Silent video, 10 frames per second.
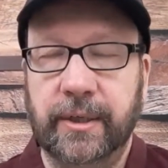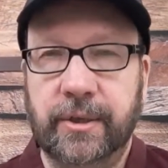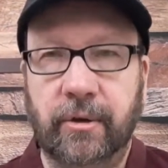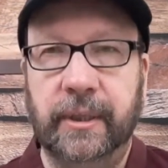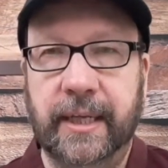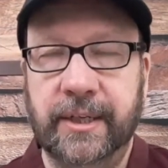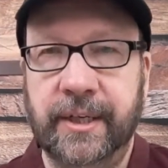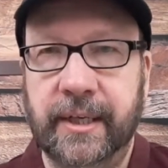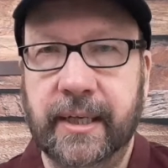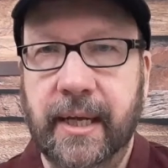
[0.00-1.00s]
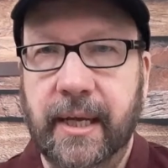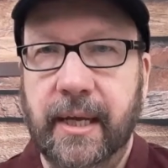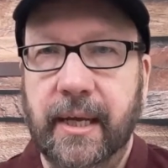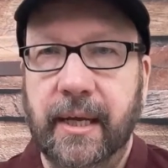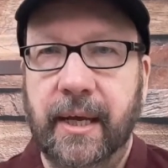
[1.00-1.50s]
Certainly isn't
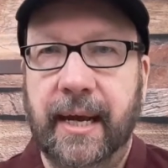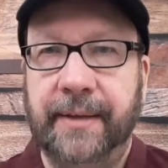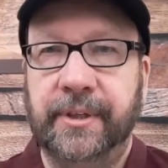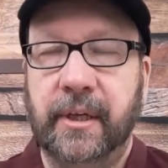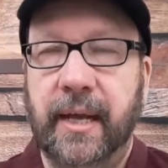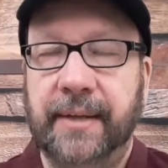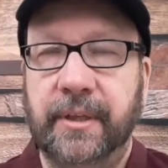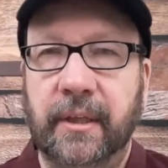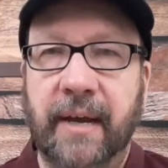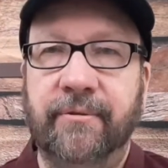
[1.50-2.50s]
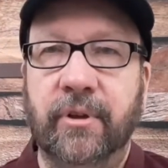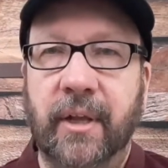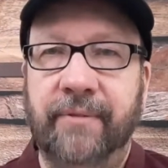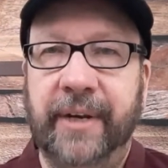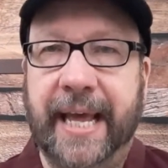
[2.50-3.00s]
at the level
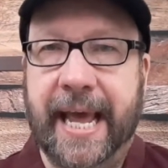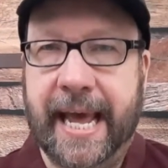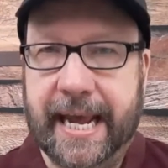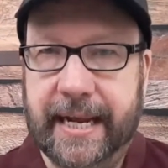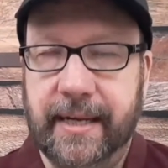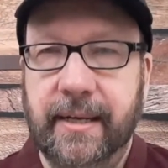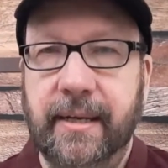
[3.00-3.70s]
of an A,